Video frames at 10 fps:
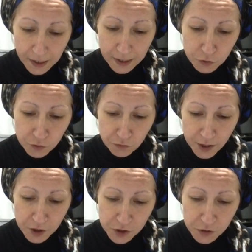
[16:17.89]
and do
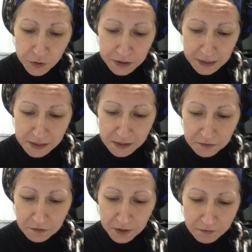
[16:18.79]
righteous good deeds,
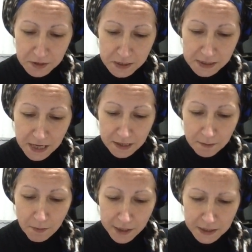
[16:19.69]
forgiveness and a
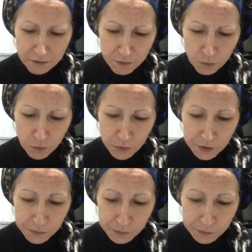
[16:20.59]
mighty reward.